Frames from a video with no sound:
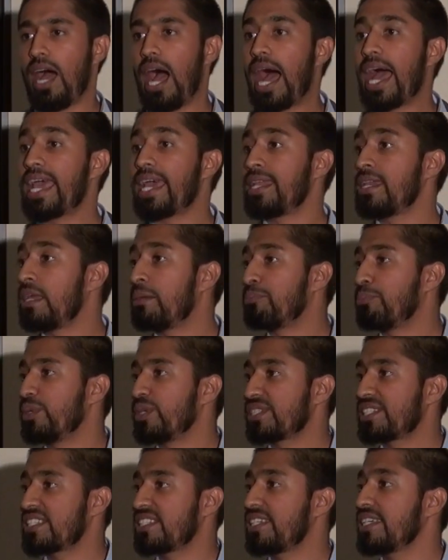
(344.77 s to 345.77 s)
ayah
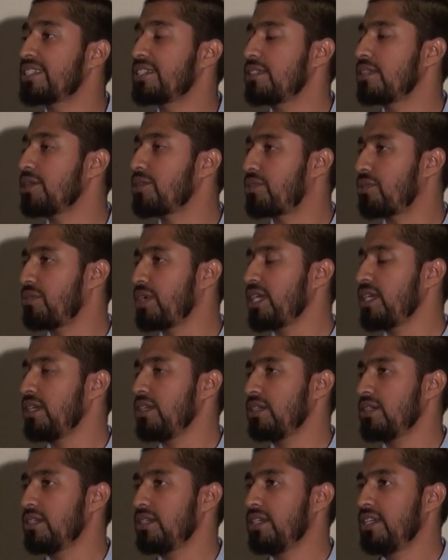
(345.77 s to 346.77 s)
number
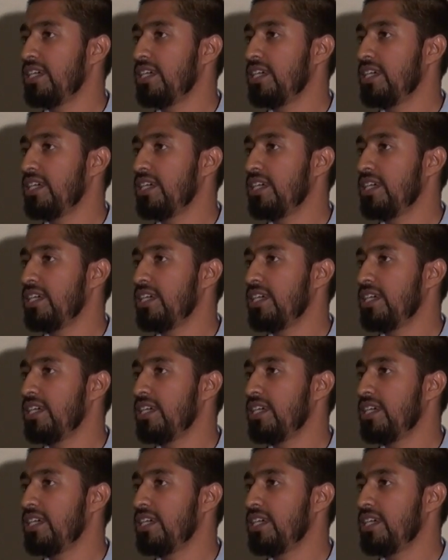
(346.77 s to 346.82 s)
63.